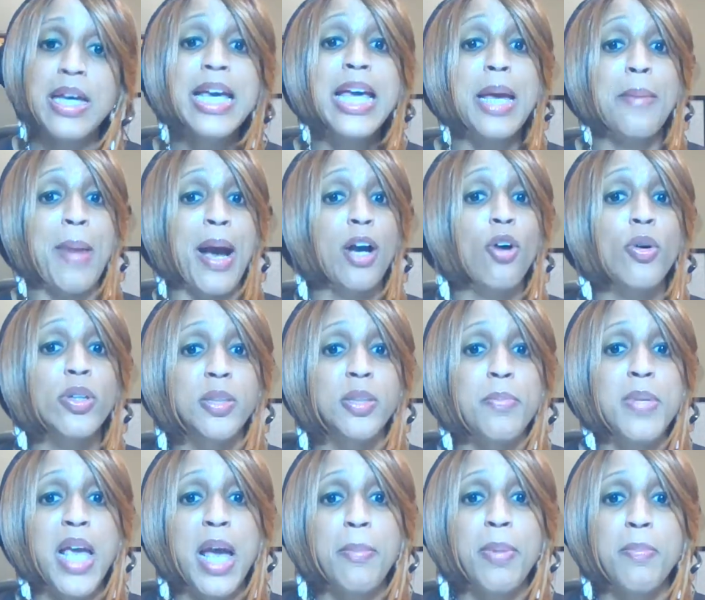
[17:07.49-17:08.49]
Am I going to
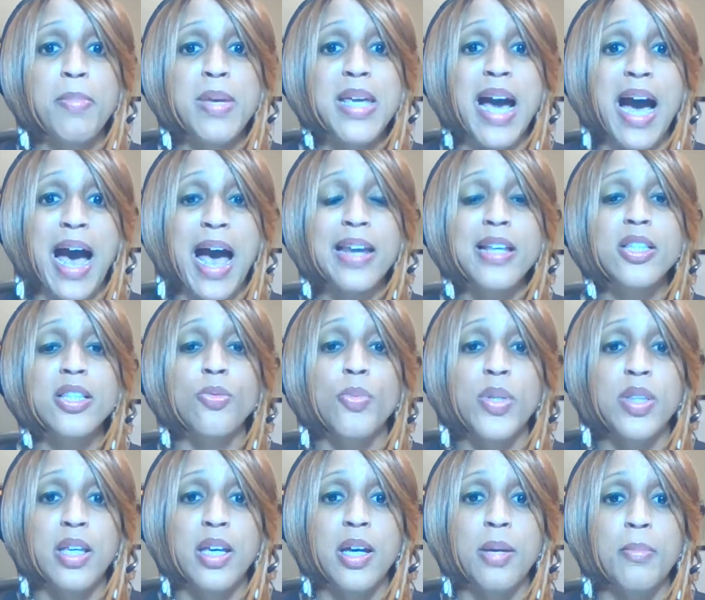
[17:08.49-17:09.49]
be able to be honest
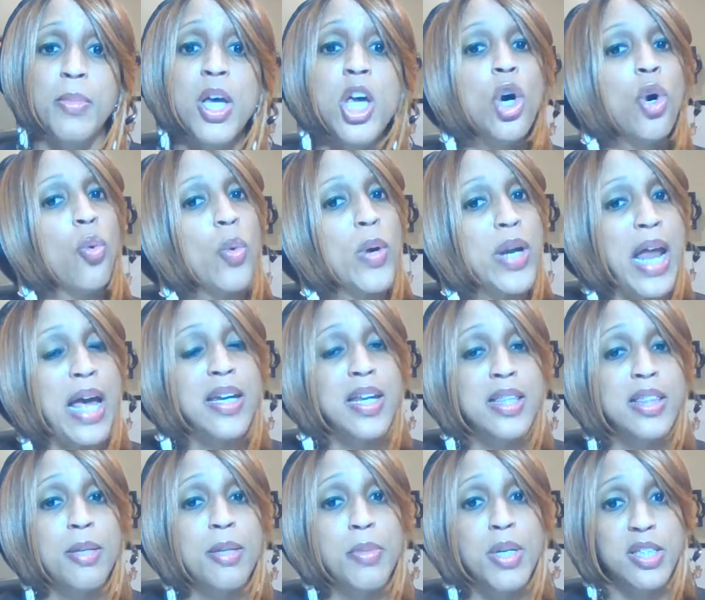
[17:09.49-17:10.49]
with them when I
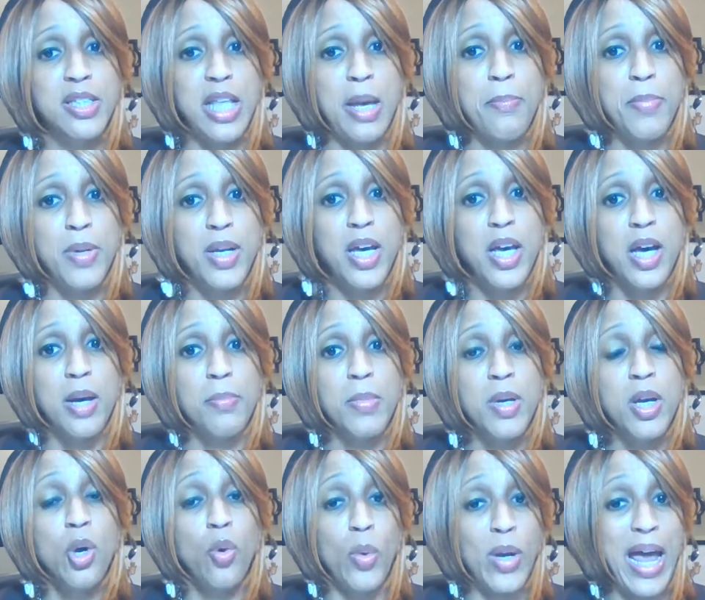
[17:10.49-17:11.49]
need them to step it up,
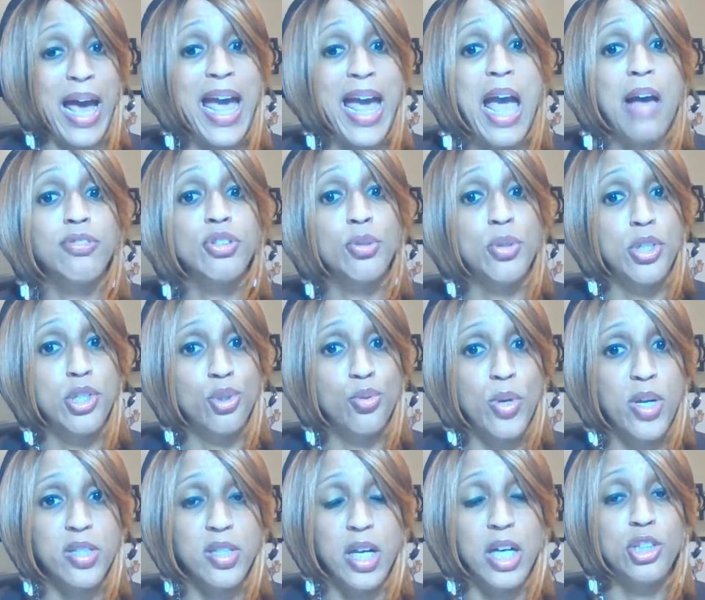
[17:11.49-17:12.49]
when I have to
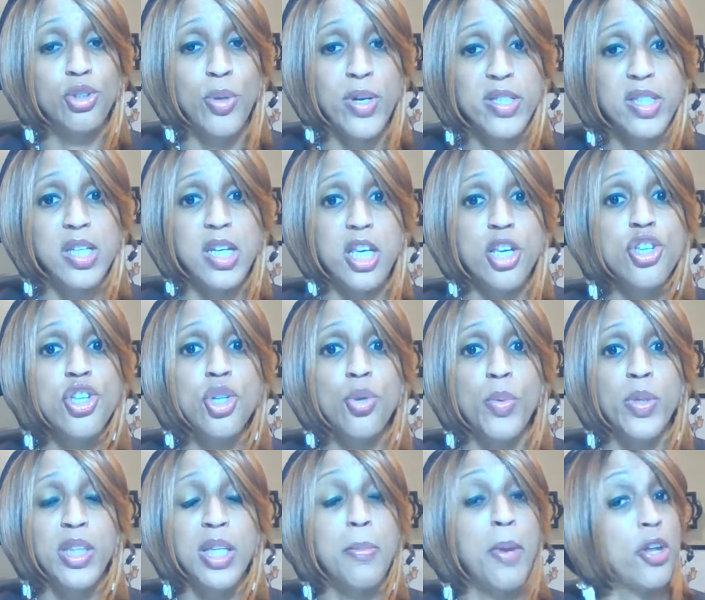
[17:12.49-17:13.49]
address an issue
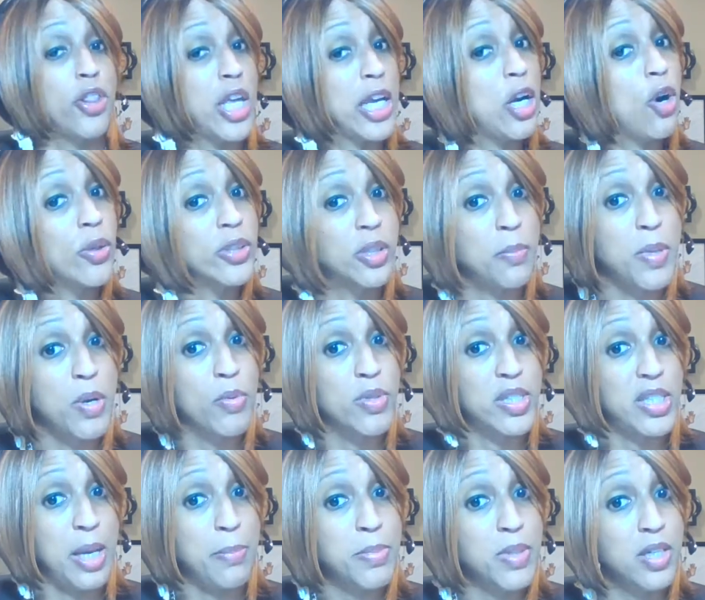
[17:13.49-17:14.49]
with them? Are they going to be
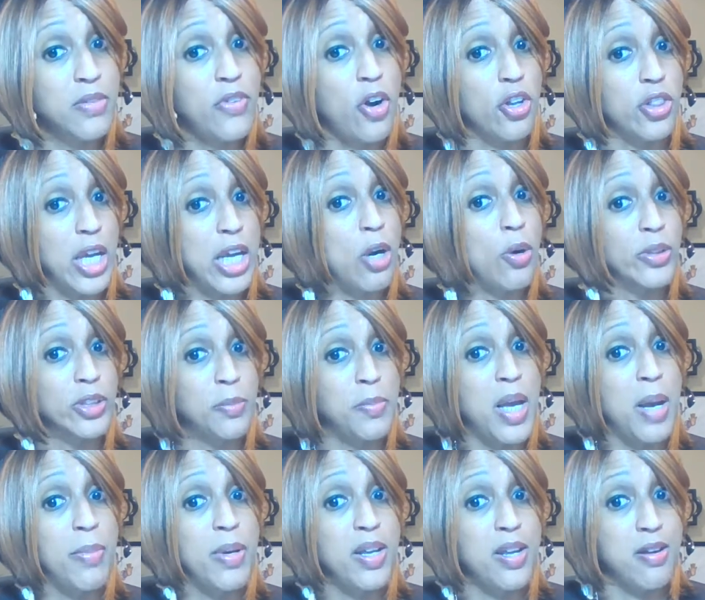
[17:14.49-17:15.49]
receptive? Are they going to be
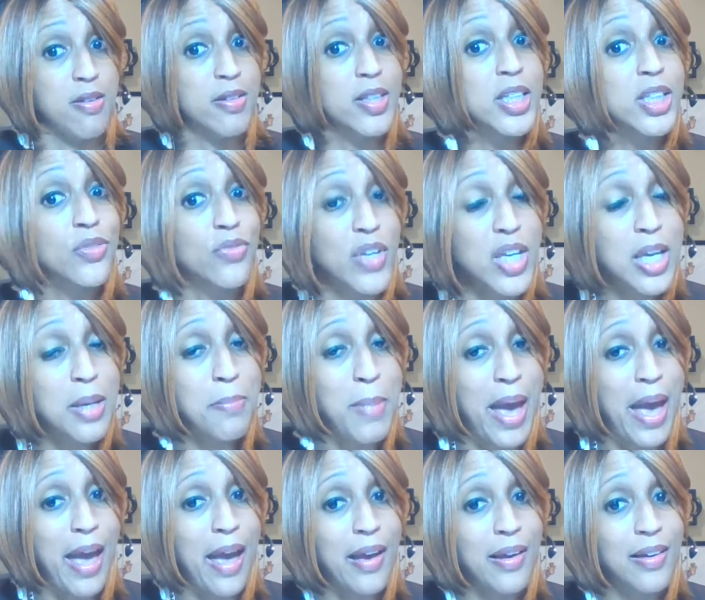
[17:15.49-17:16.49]
able to hear this
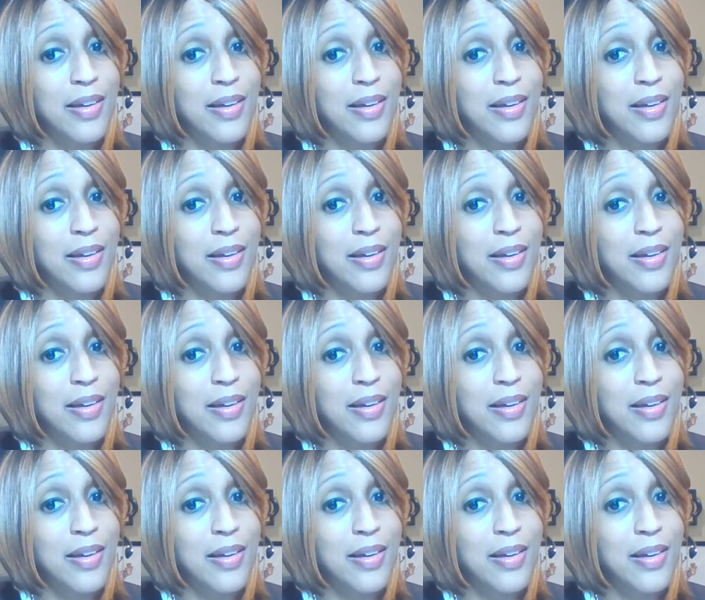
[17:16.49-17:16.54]
feedback?